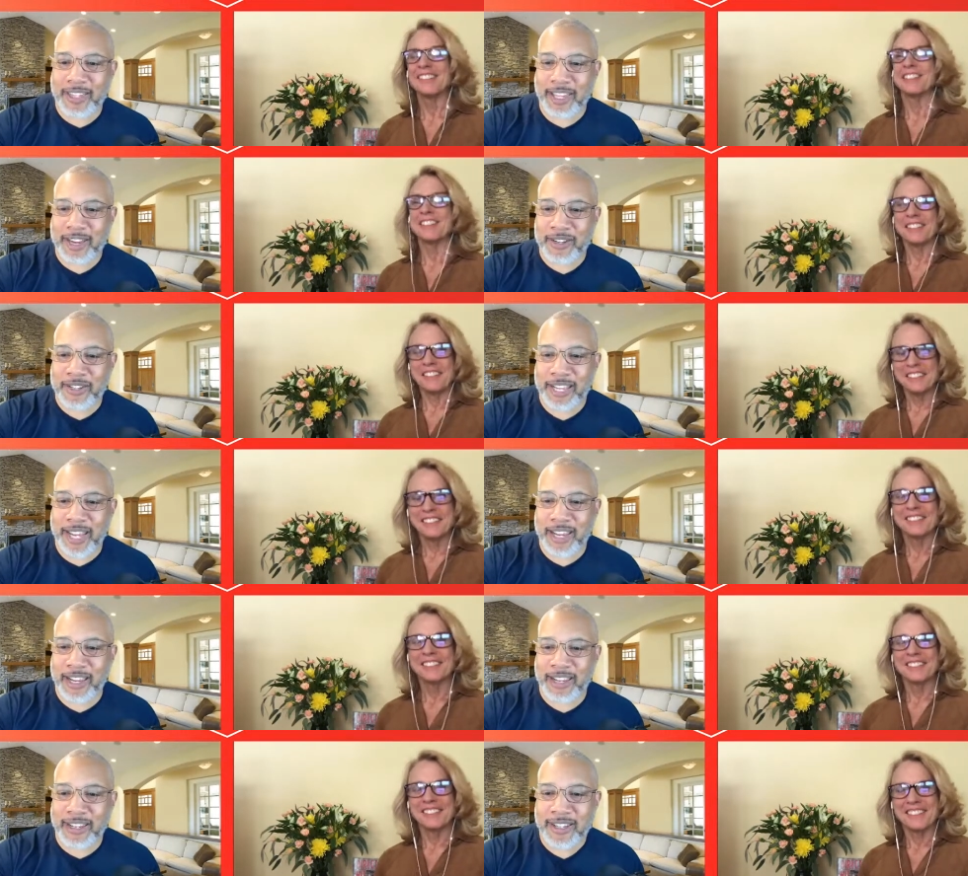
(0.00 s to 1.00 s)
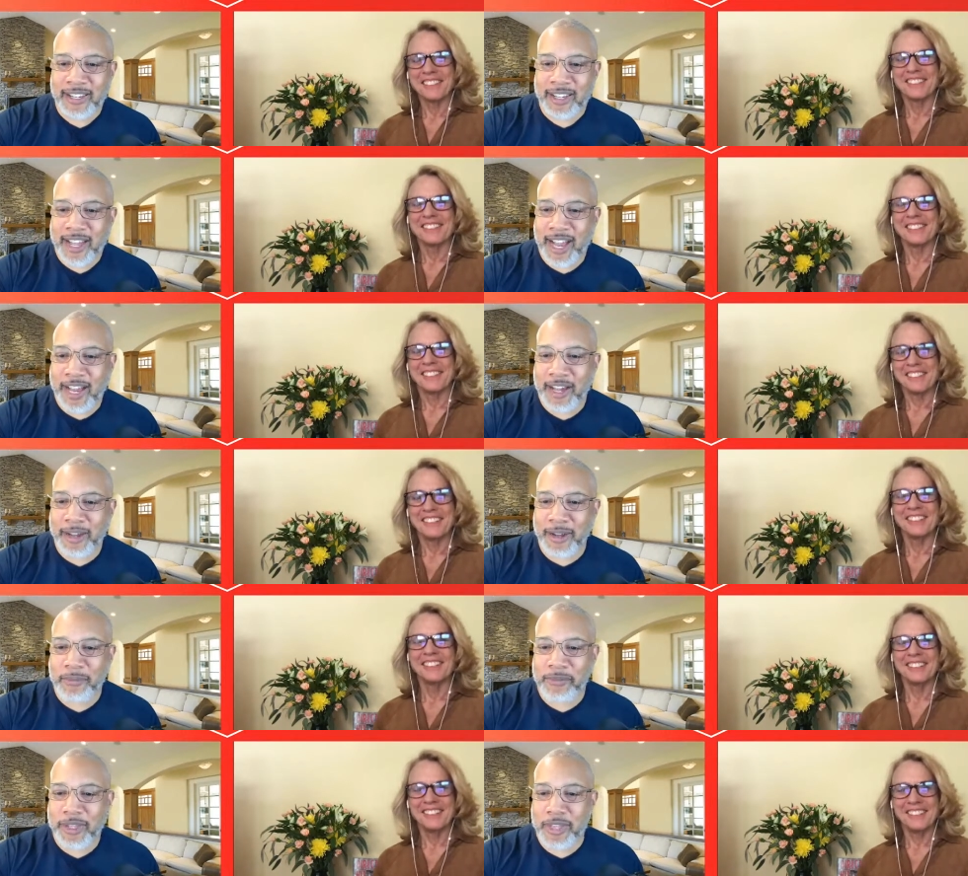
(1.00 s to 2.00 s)
Speaker 1: they are saying
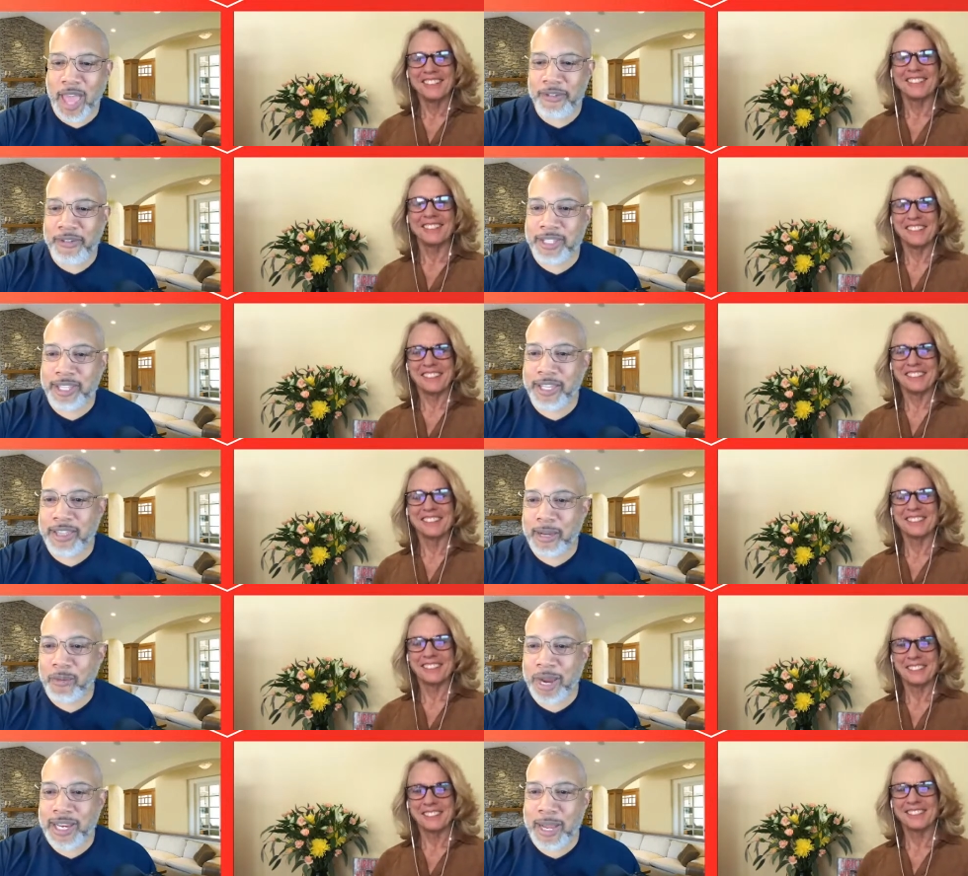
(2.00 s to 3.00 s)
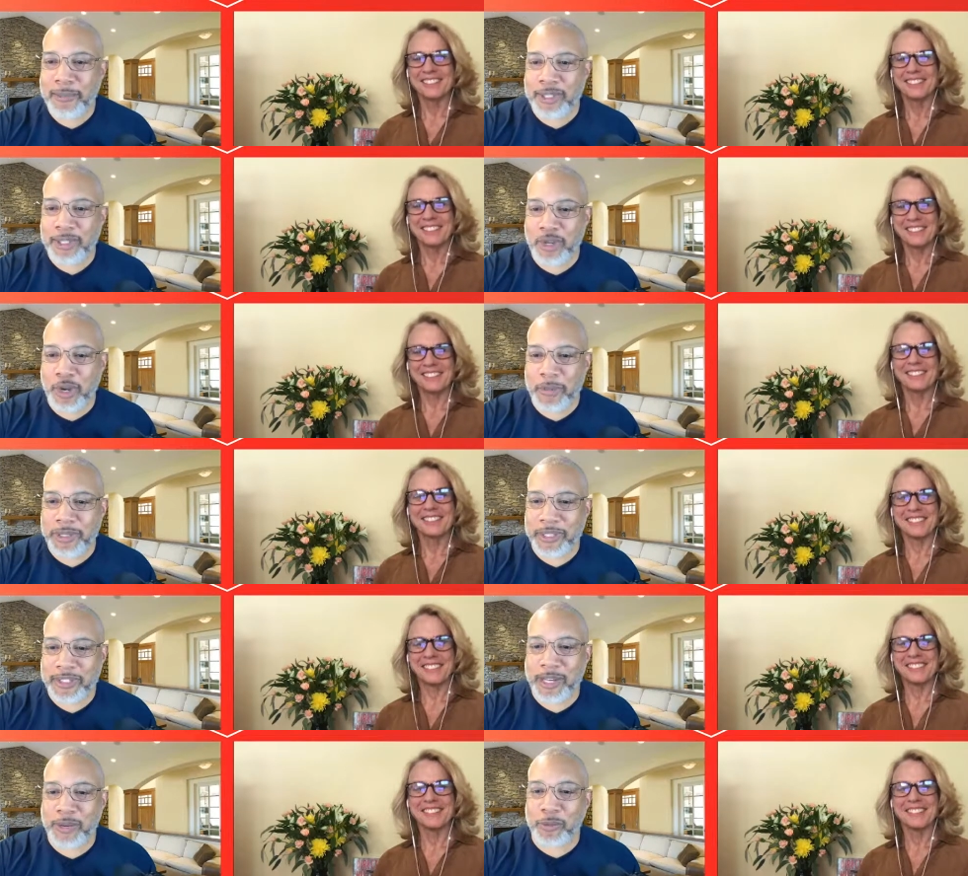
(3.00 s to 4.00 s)
um, they haven't said anything right now about the show, but
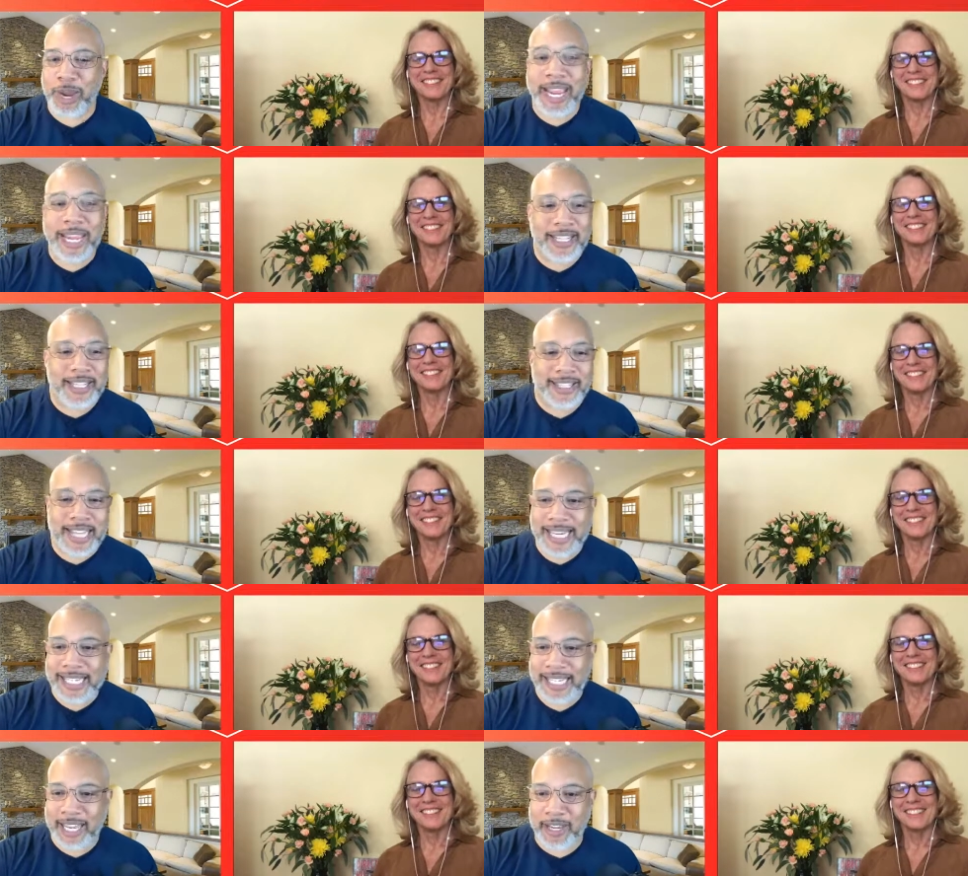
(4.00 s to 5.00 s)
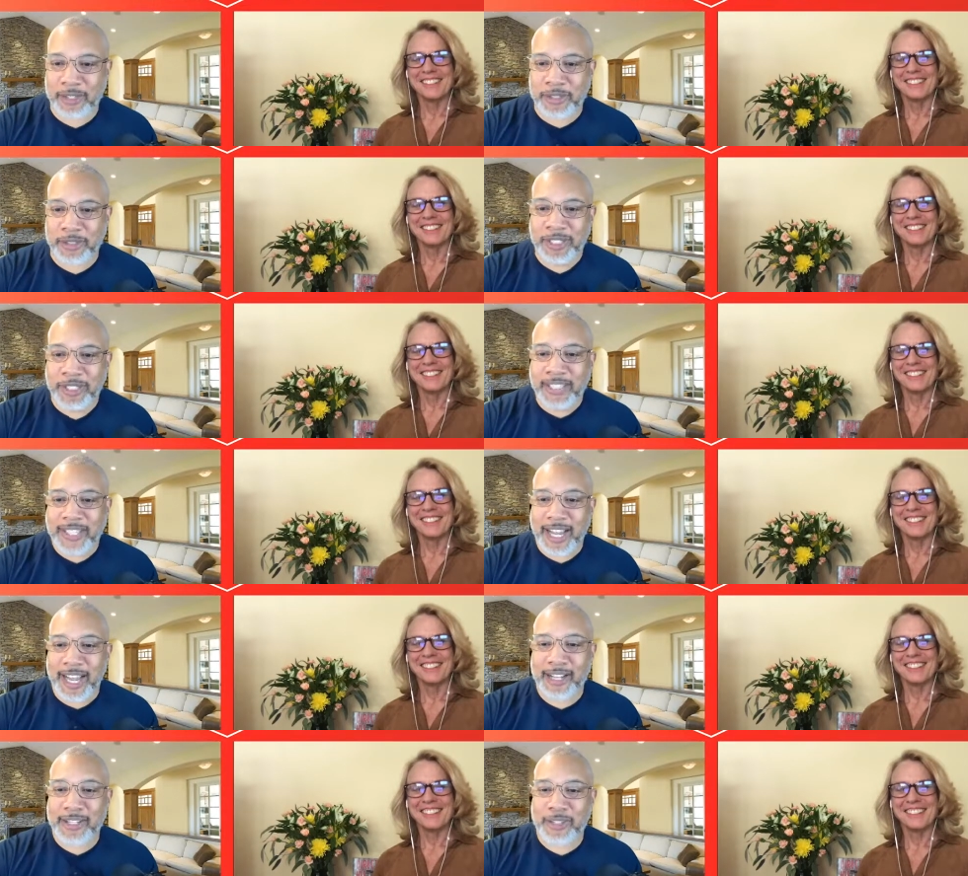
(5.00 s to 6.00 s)
they're saying it rained in San Diego.
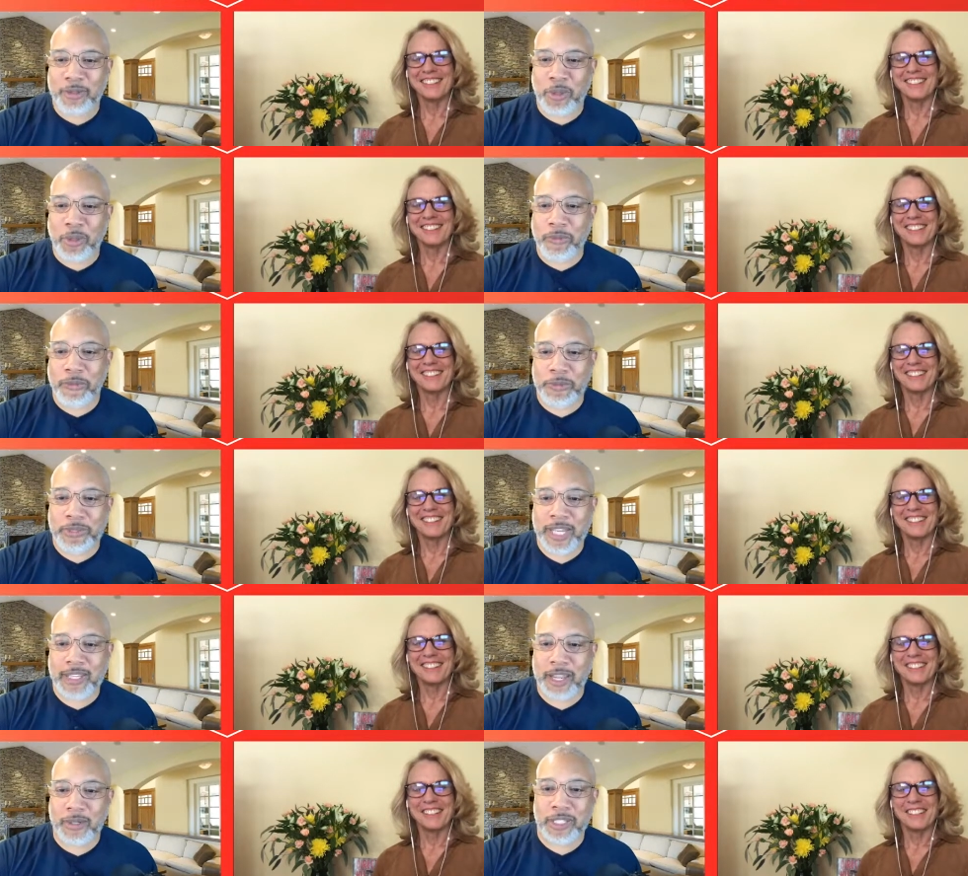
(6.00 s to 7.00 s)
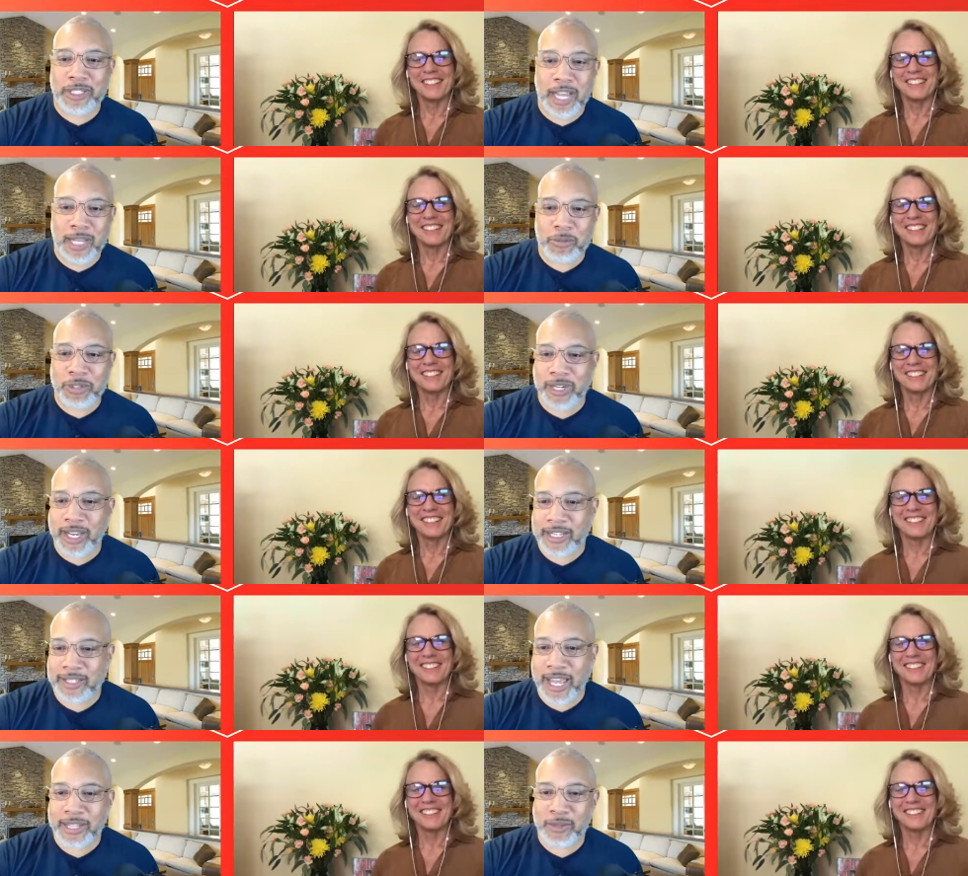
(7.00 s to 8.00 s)
Uh, little from San Diego. Latanya was our
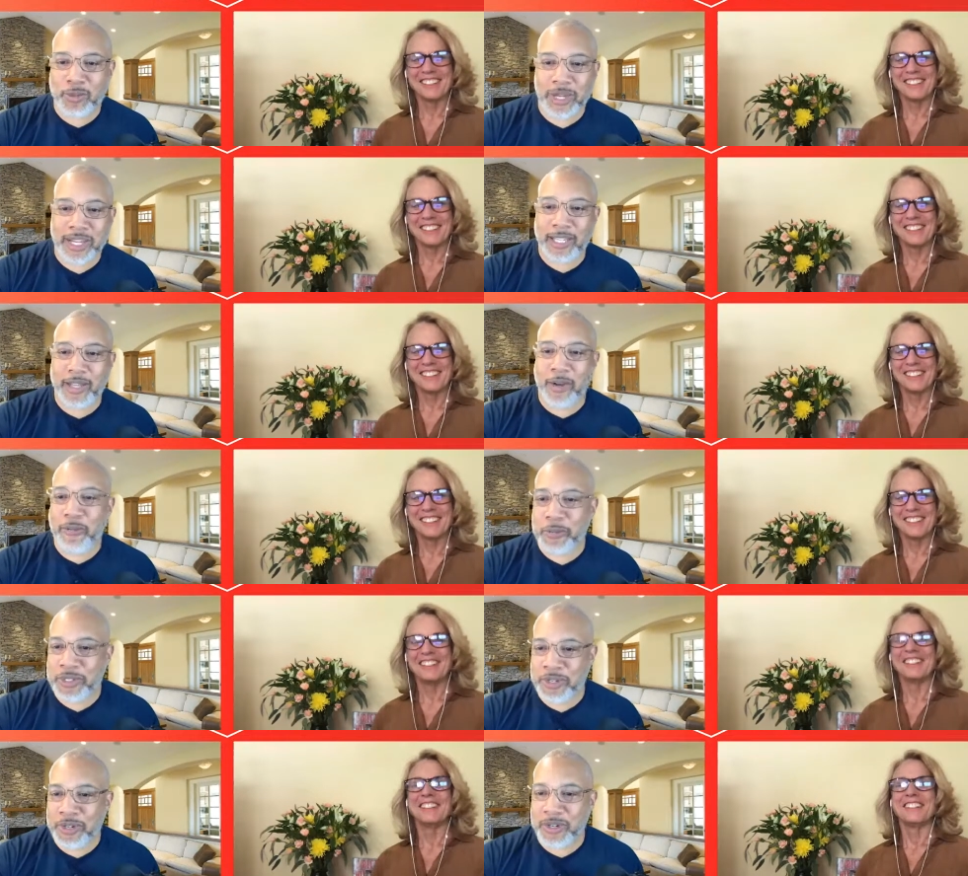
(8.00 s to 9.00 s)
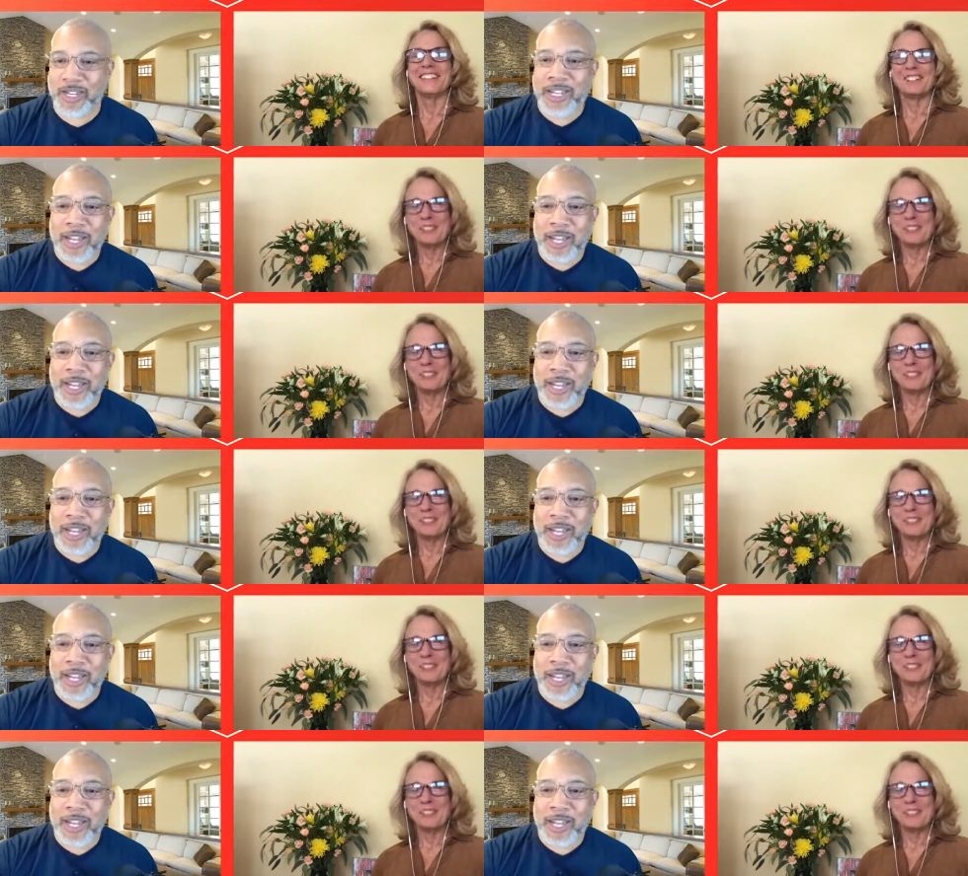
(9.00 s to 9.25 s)
guest last week. Hello from Missouri.